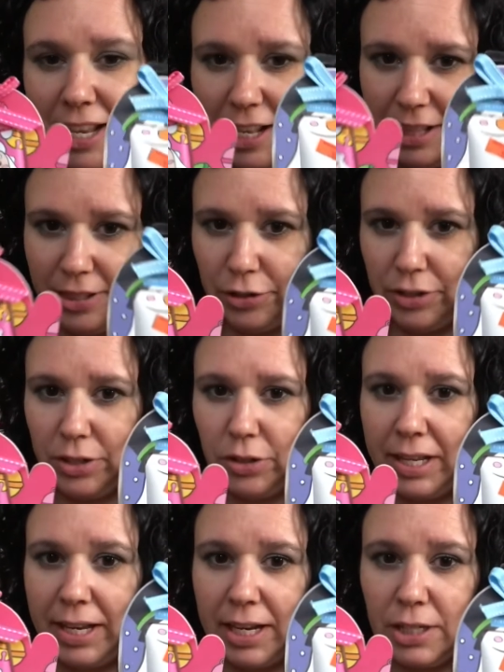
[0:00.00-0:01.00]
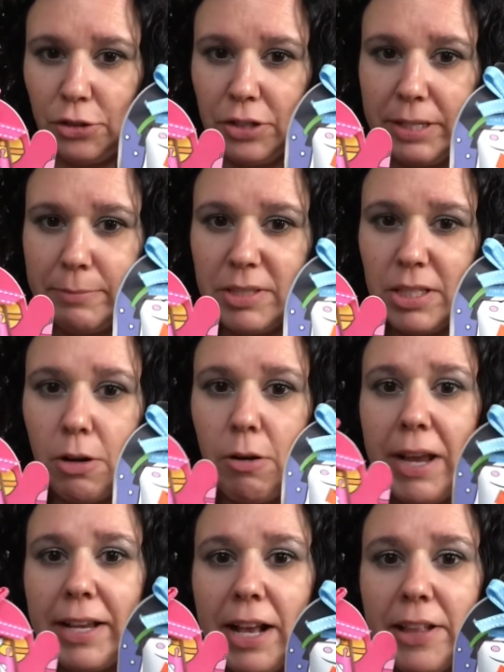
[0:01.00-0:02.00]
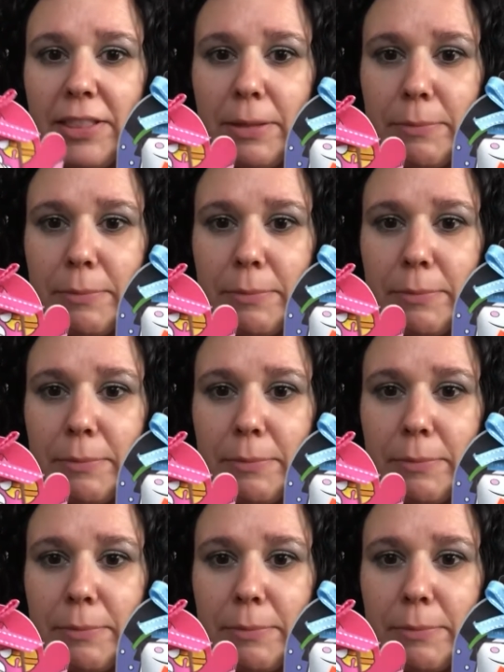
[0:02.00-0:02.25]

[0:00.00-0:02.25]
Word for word: And they're little hand creams, so I got them